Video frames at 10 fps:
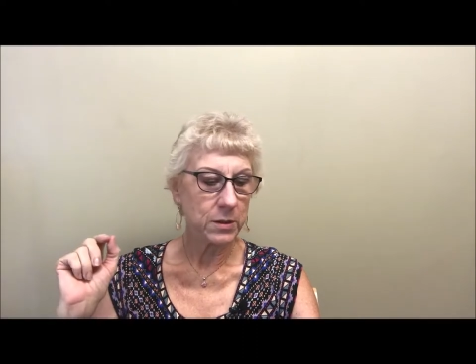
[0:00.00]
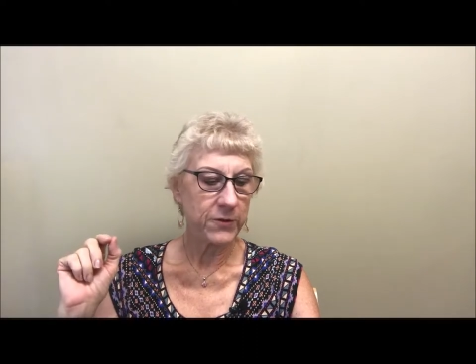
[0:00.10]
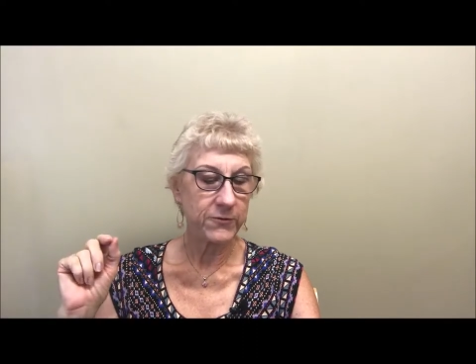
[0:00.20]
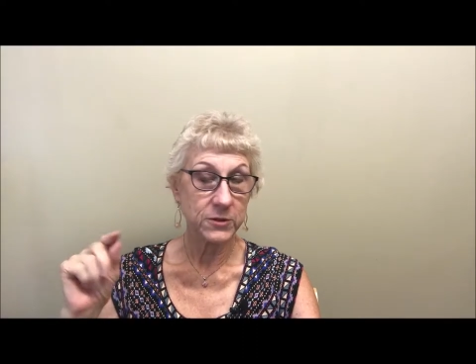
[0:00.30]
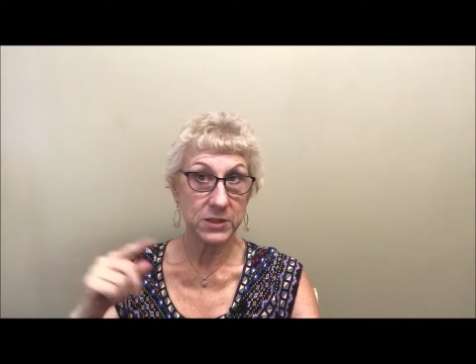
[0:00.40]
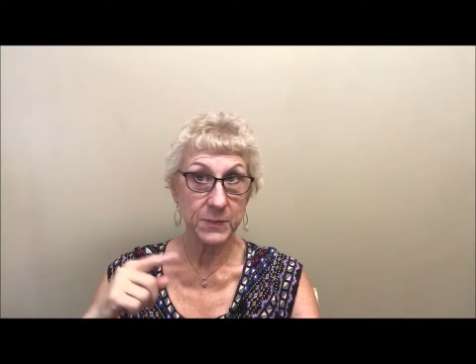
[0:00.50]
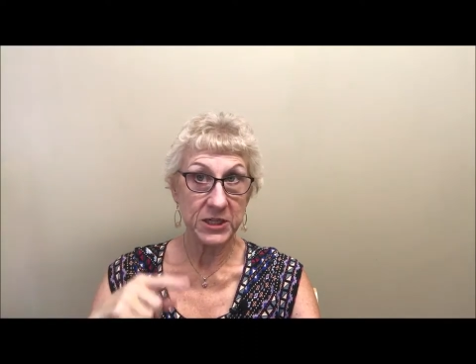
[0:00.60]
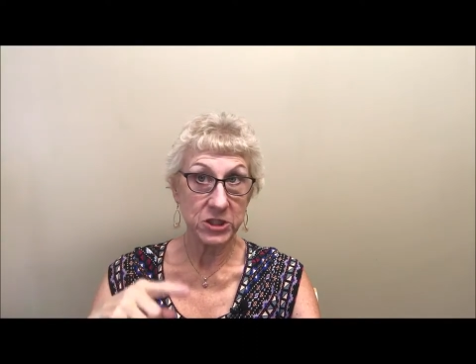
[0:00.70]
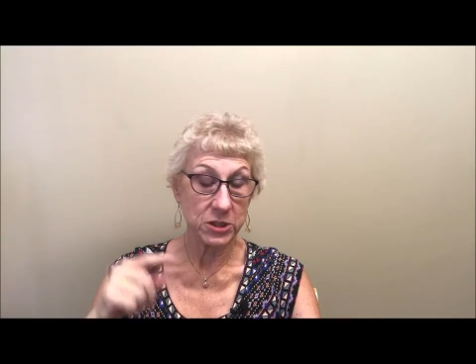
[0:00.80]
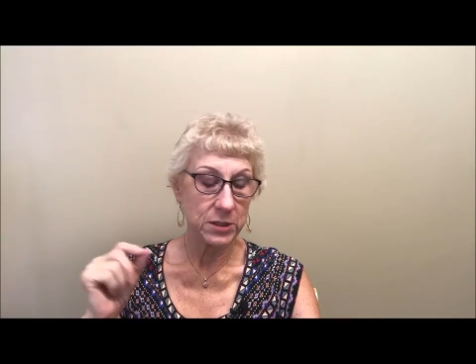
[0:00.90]
the first
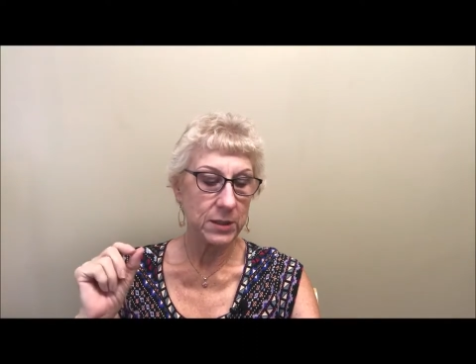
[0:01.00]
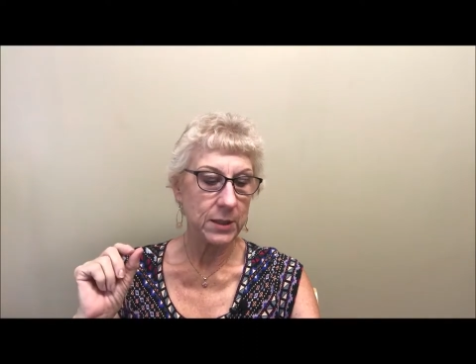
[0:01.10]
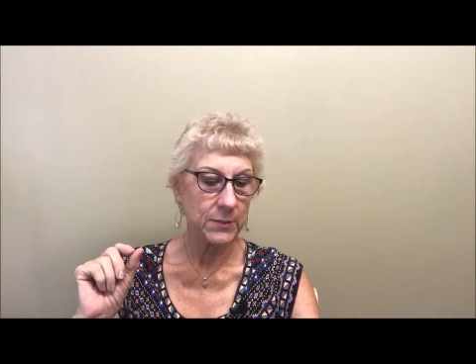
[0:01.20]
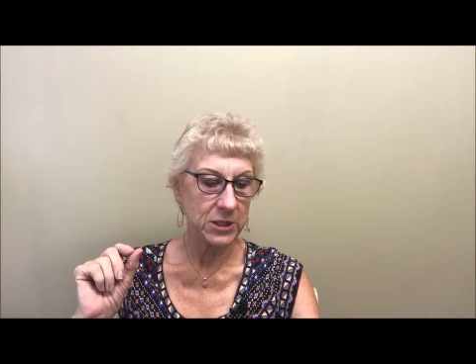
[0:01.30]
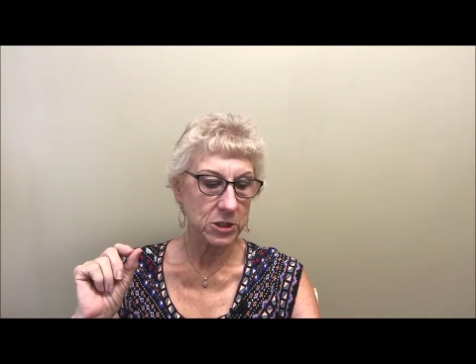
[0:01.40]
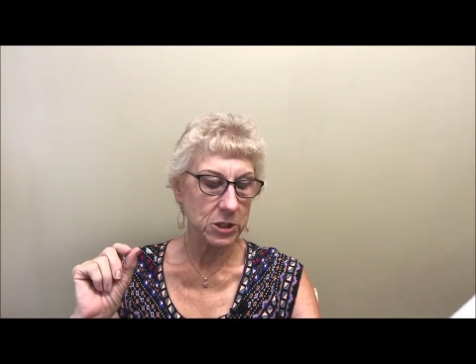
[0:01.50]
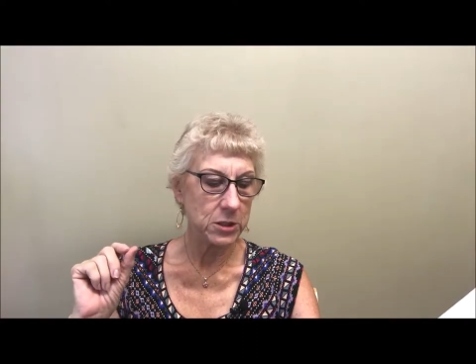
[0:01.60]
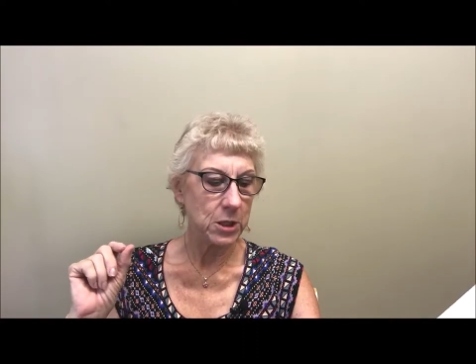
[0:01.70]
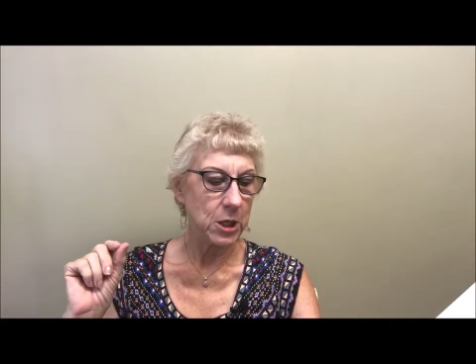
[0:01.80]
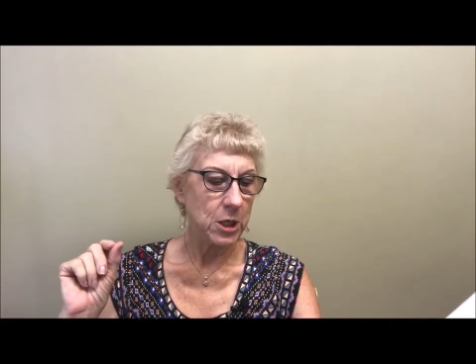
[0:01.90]
patient that I
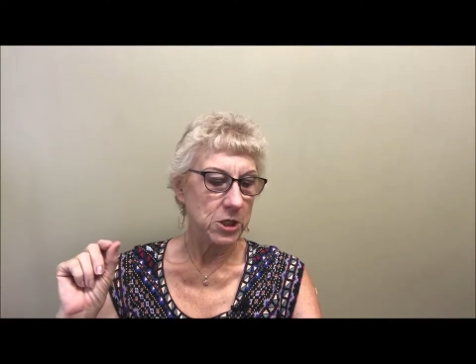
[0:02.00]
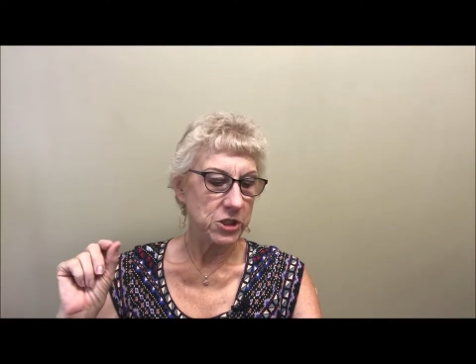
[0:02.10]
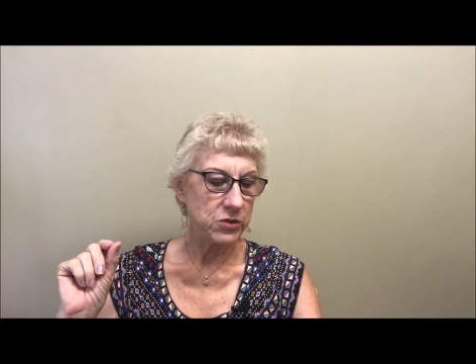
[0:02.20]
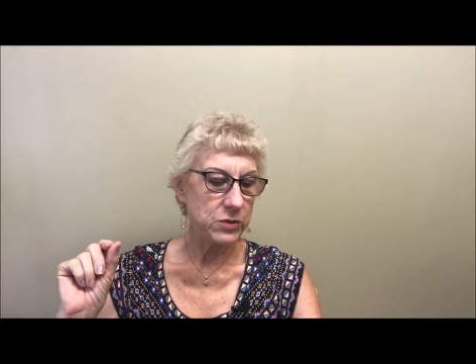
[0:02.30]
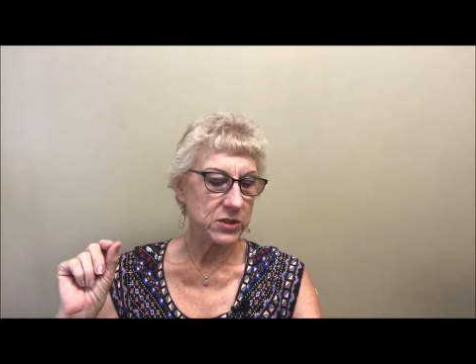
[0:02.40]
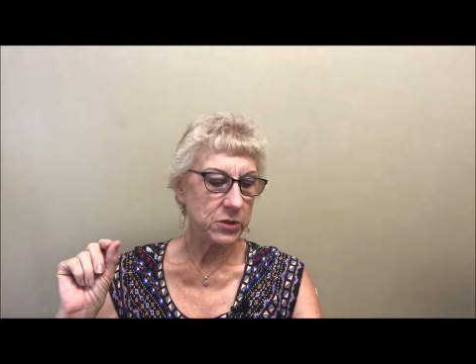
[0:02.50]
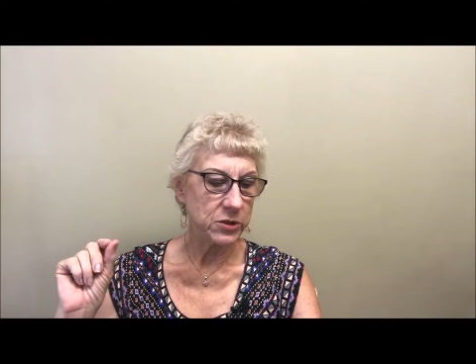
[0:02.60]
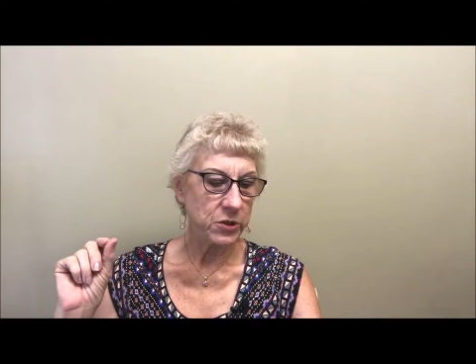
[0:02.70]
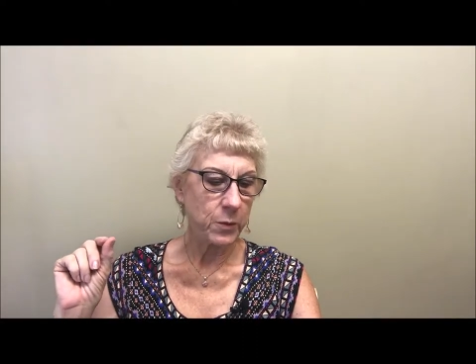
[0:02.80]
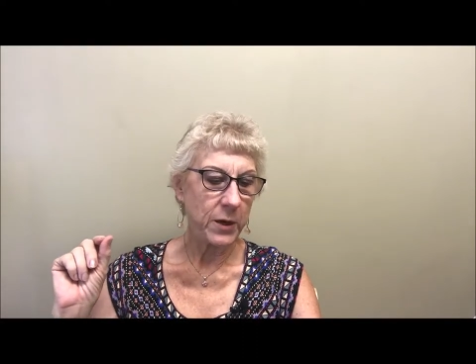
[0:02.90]
mentioned. She was
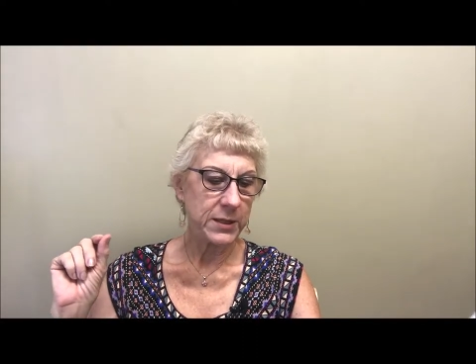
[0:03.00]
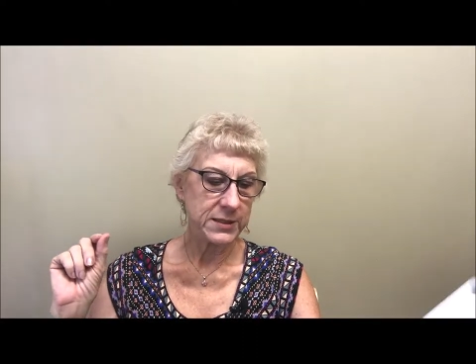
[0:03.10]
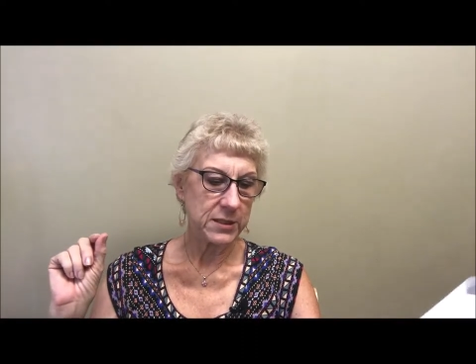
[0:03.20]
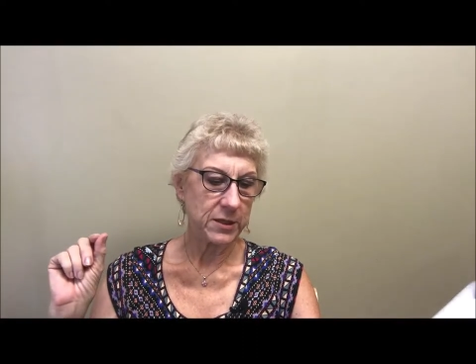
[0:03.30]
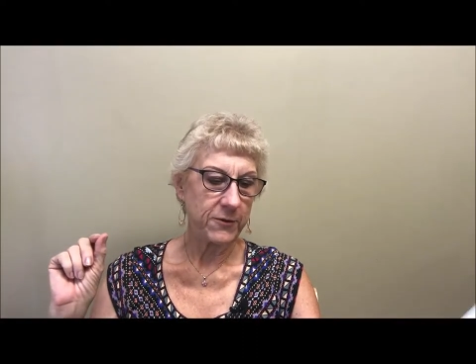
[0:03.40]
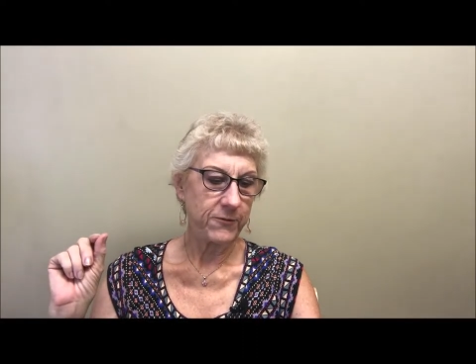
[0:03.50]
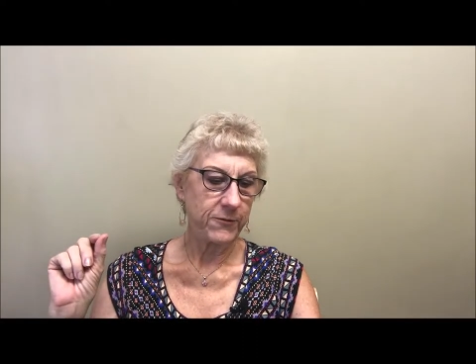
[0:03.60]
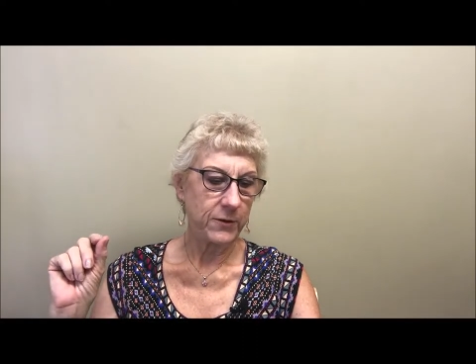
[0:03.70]
HER2 positive.